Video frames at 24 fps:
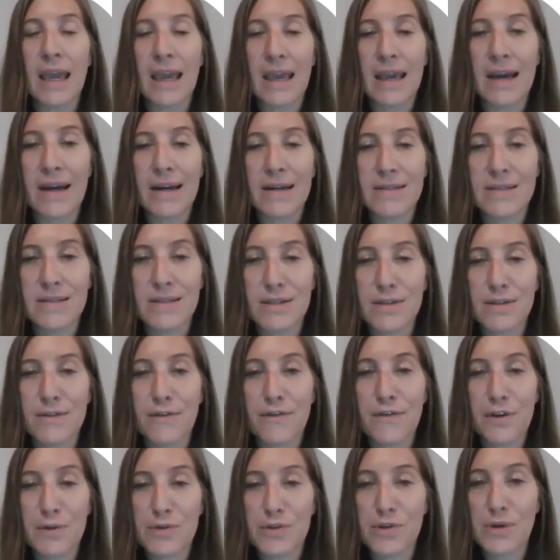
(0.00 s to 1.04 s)
And
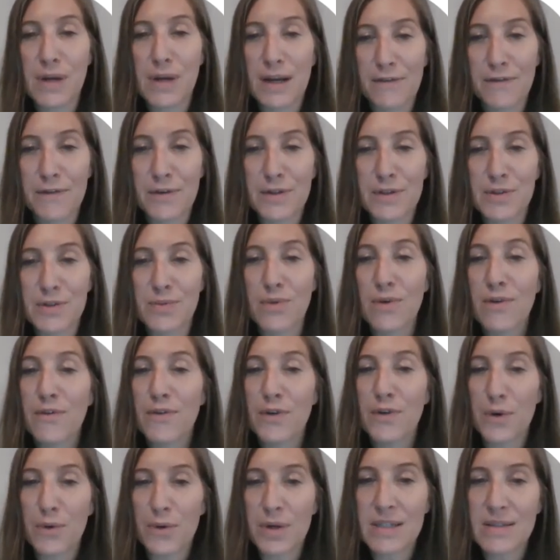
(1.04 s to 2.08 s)
future efforts will
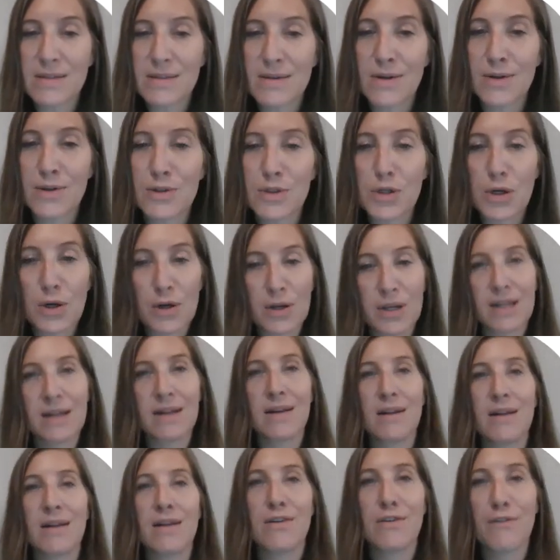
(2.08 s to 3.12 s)
focus on
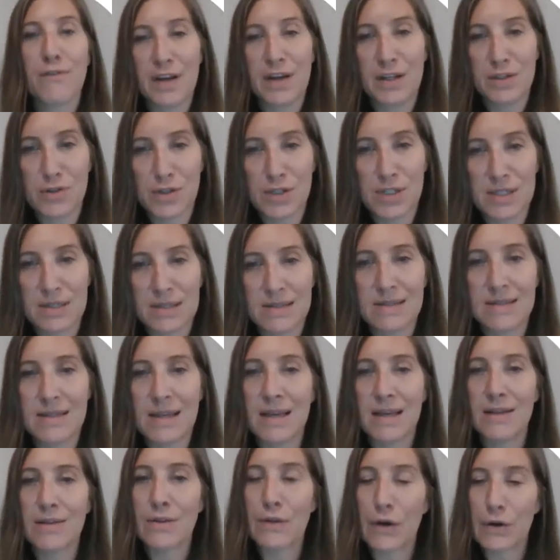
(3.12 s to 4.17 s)
targeted interventions
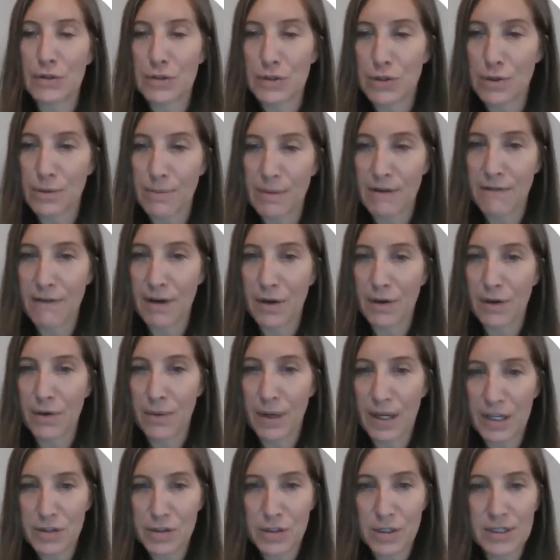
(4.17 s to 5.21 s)
and long-term
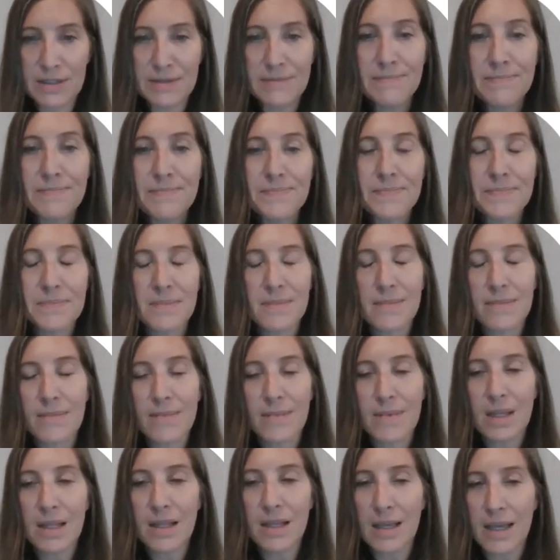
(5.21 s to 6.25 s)
evaluation.
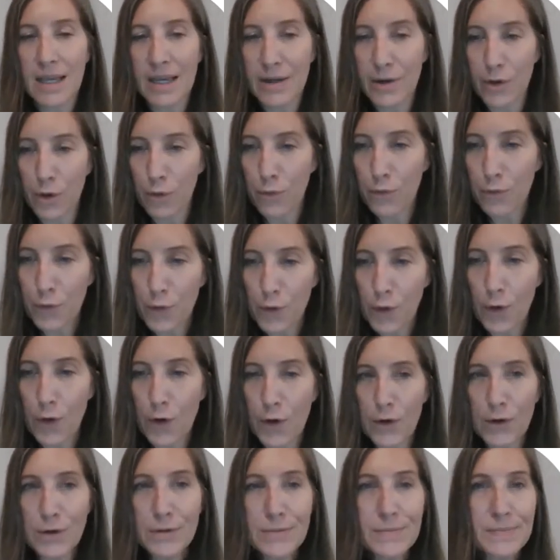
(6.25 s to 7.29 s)
And
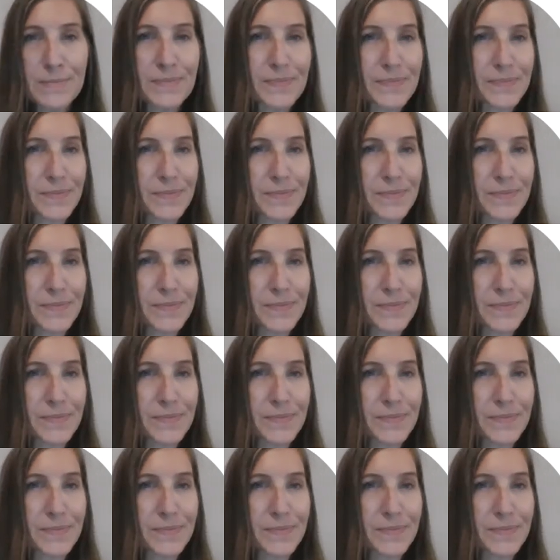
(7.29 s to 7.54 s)
overall,